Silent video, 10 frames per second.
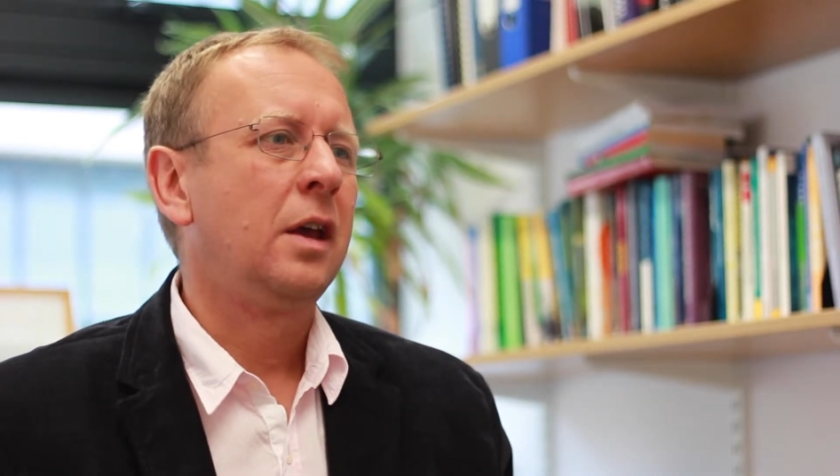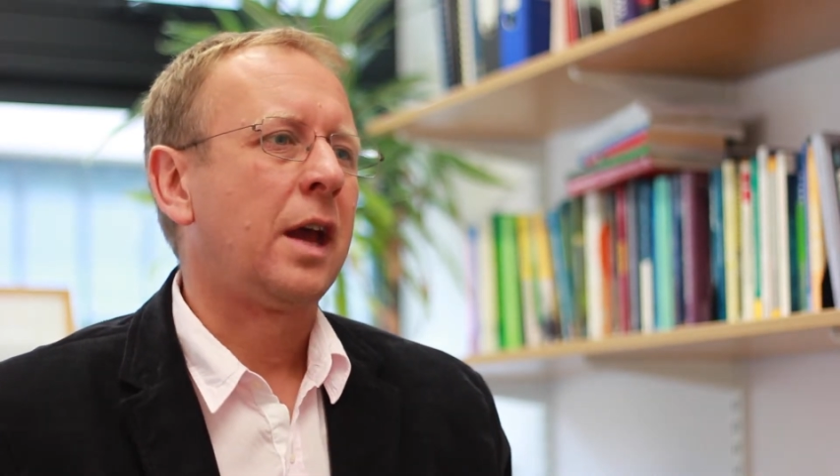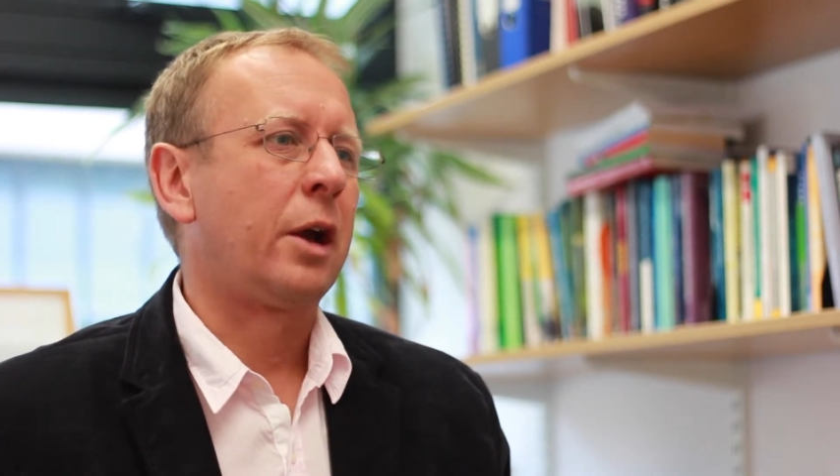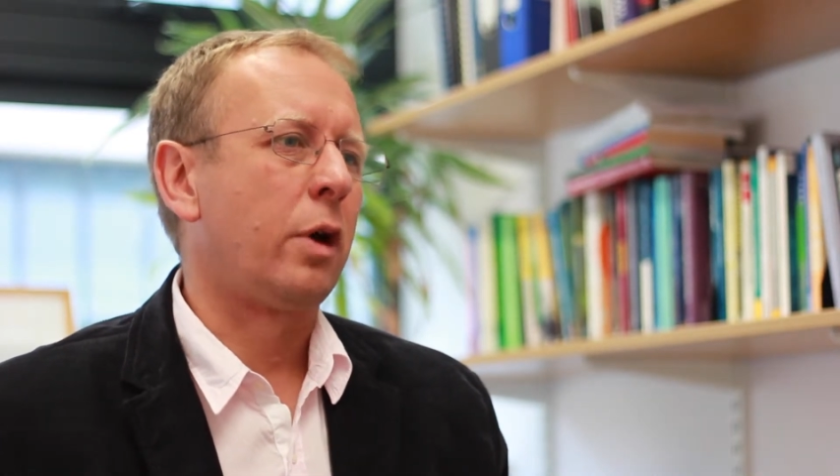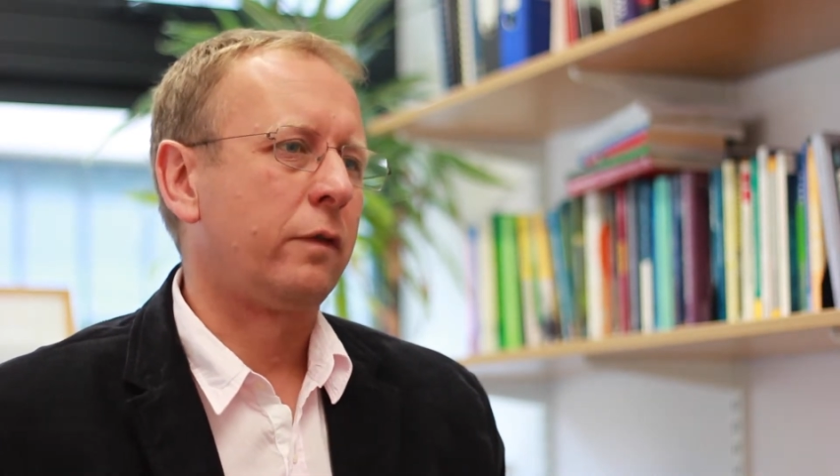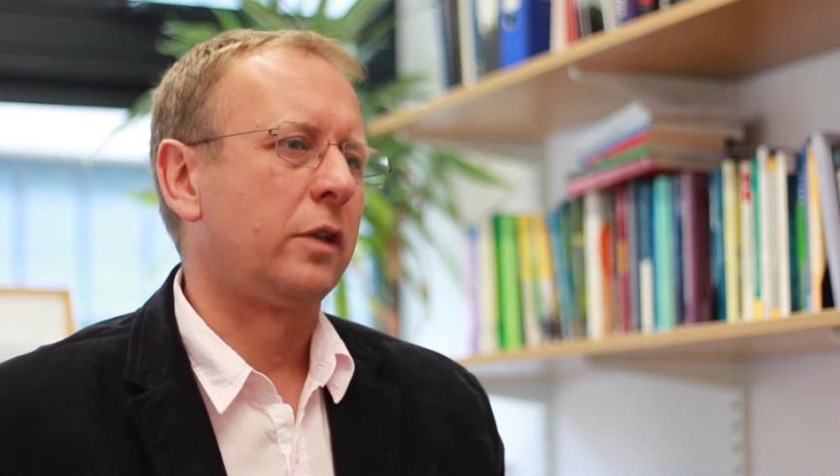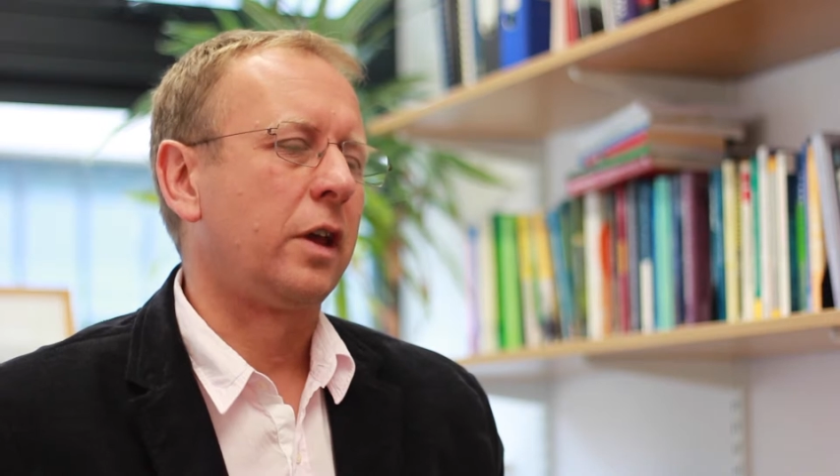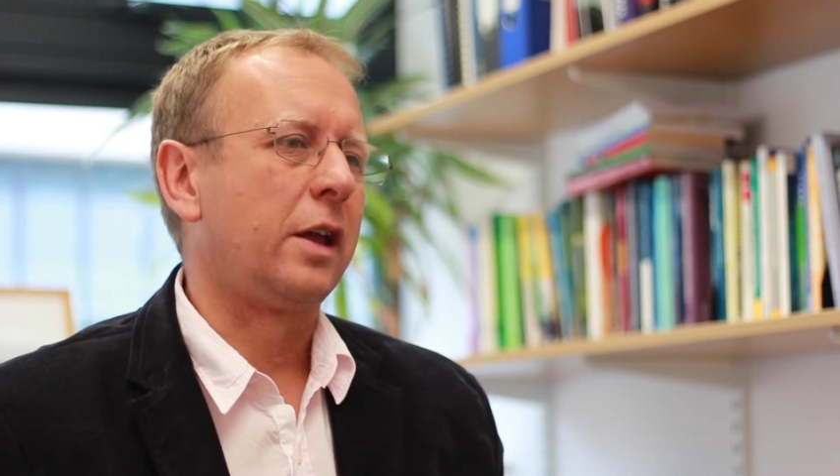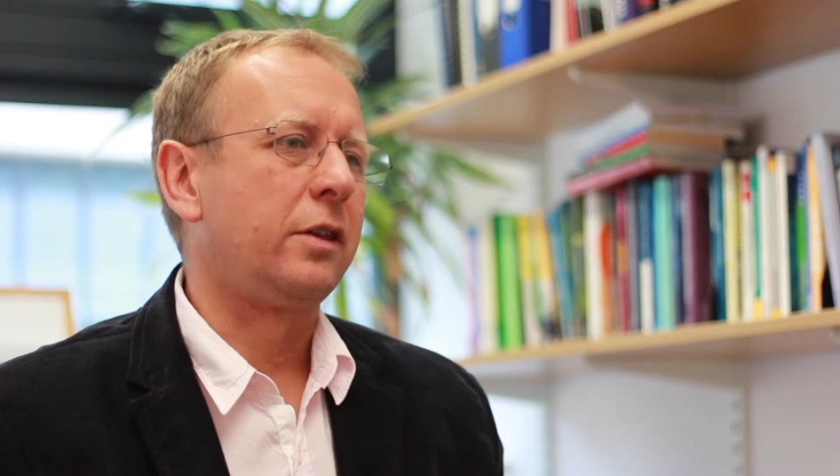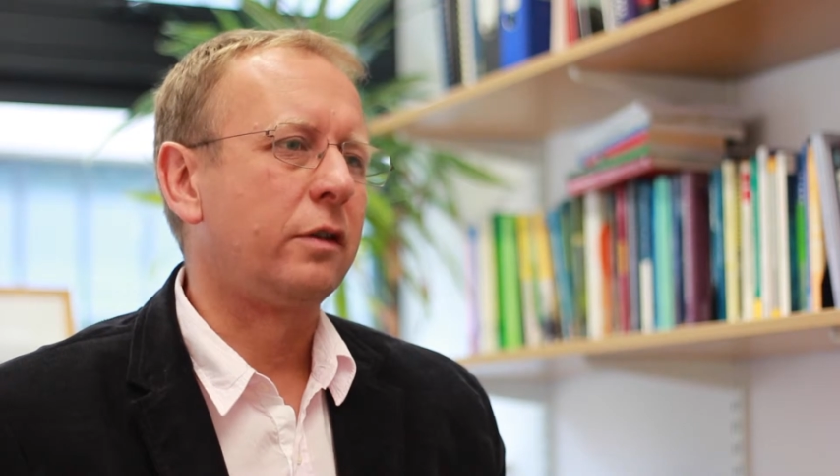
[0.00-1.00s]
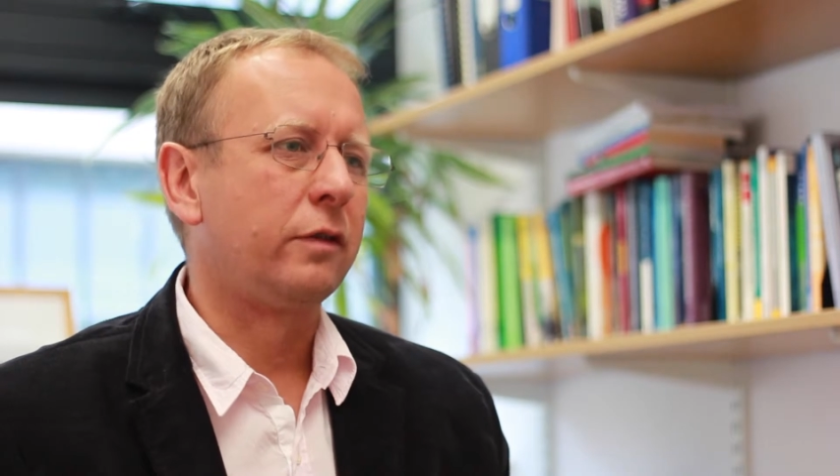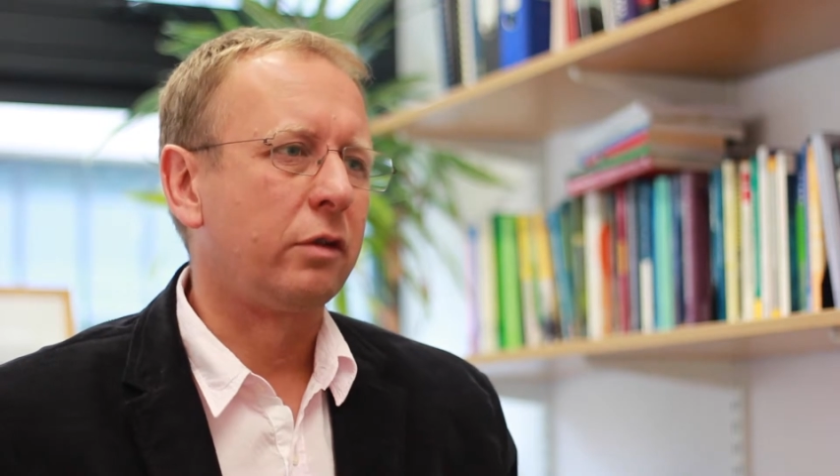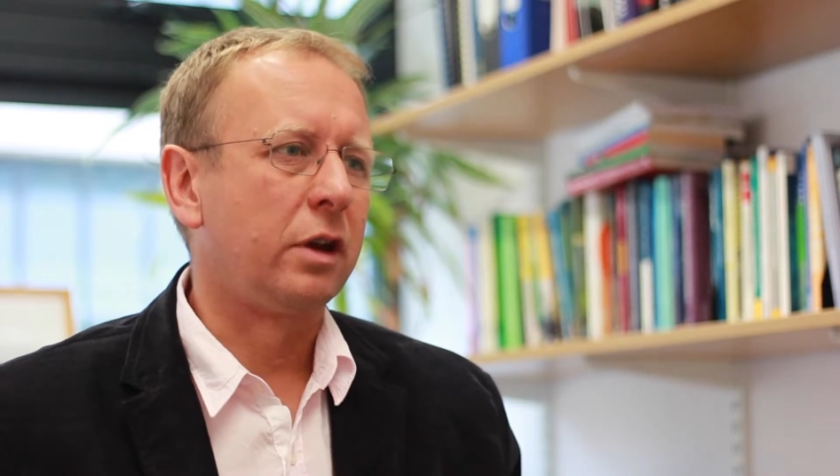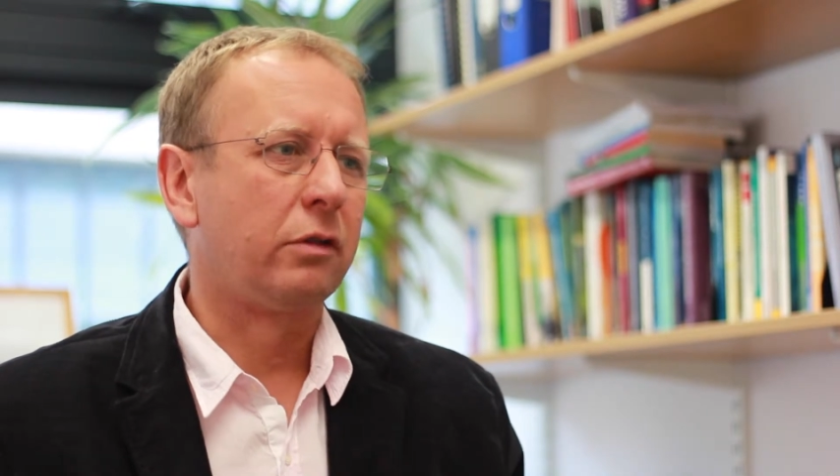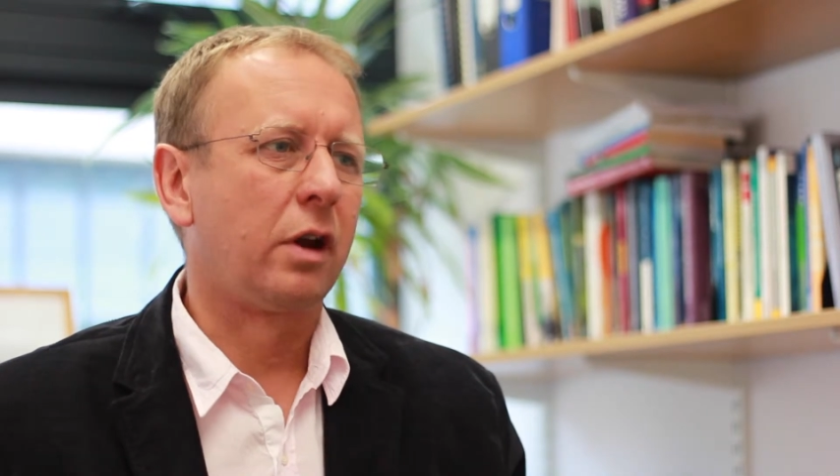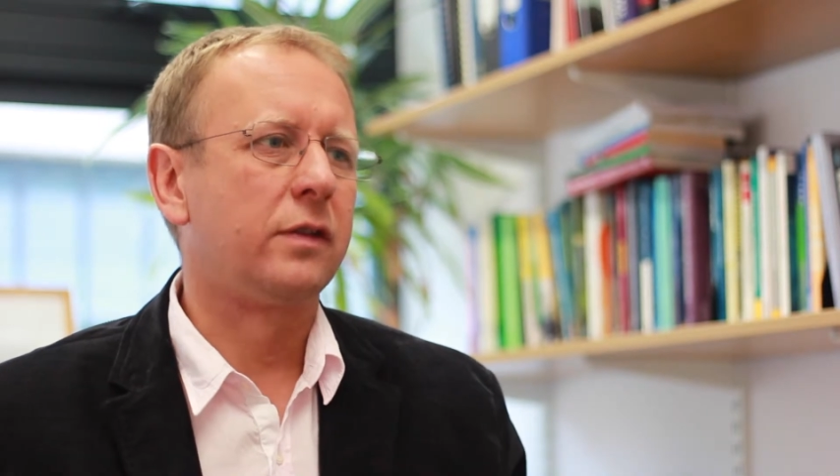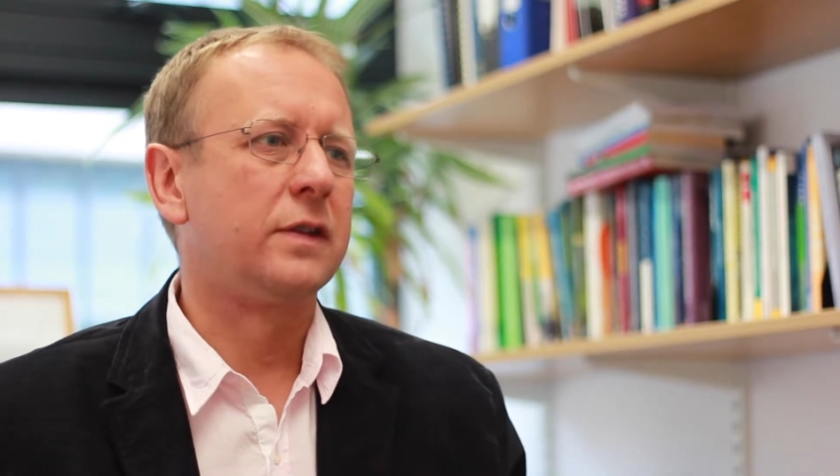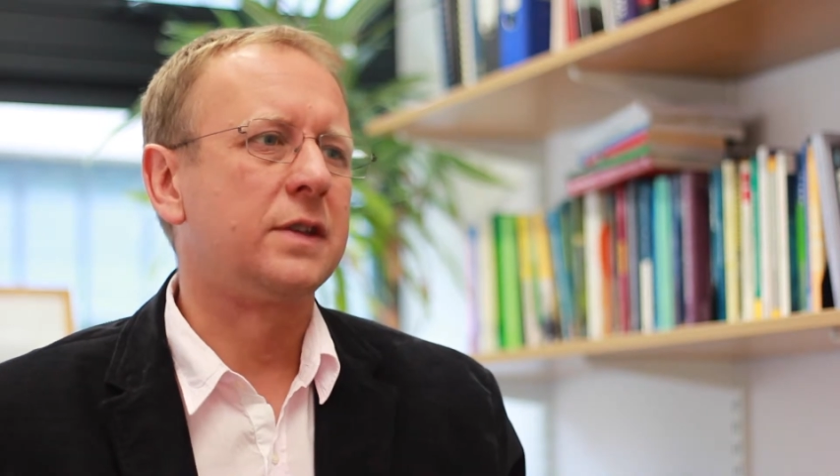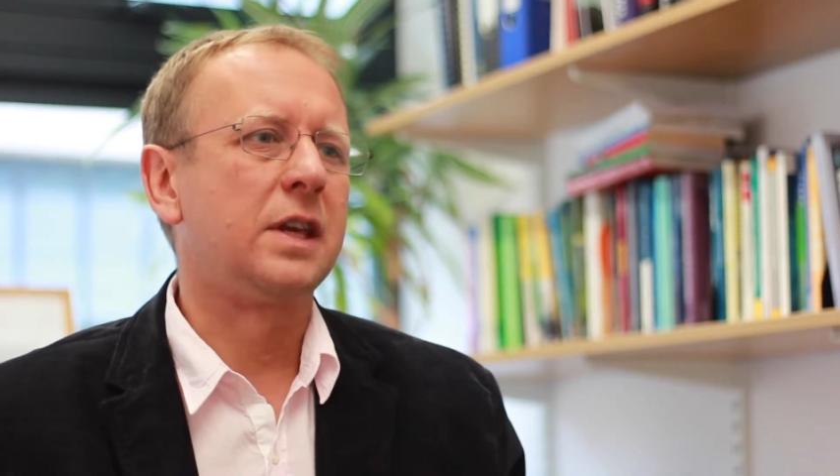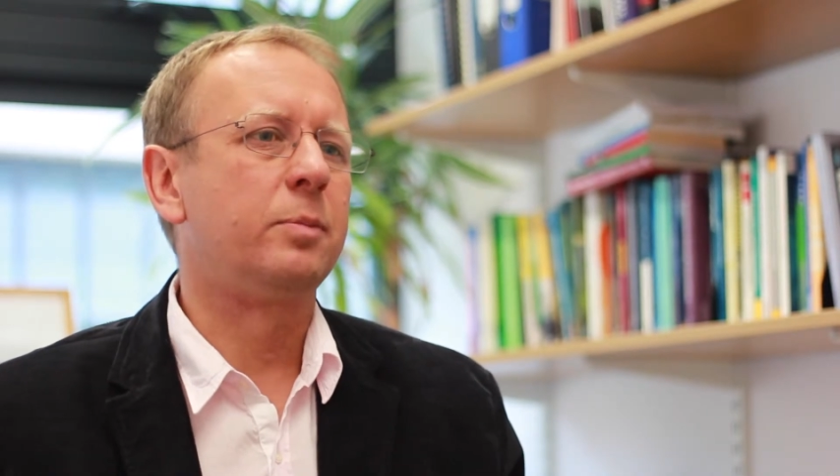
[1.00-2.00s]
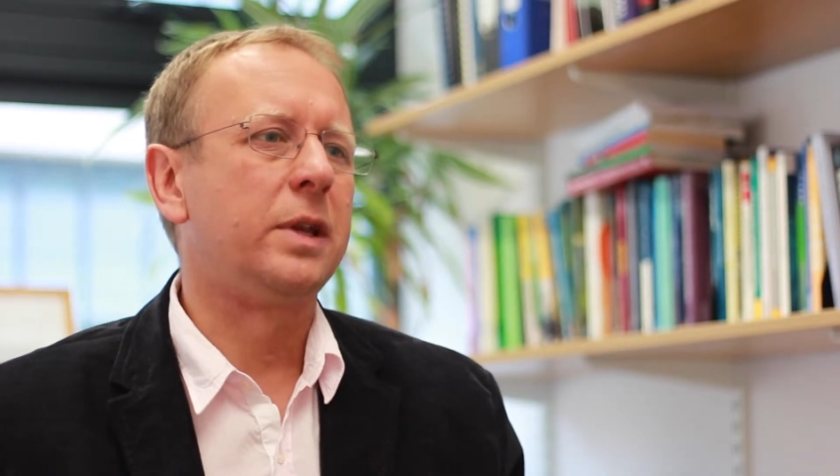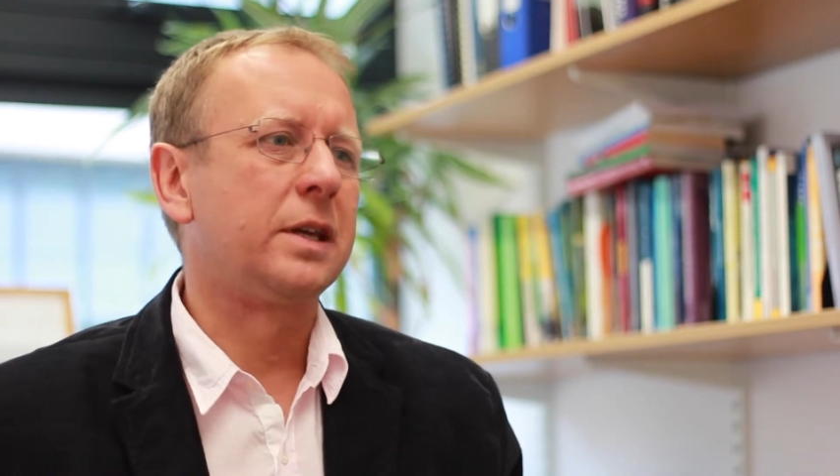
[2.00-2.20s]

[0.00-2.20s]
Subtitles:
However, the idea of green growth is deeply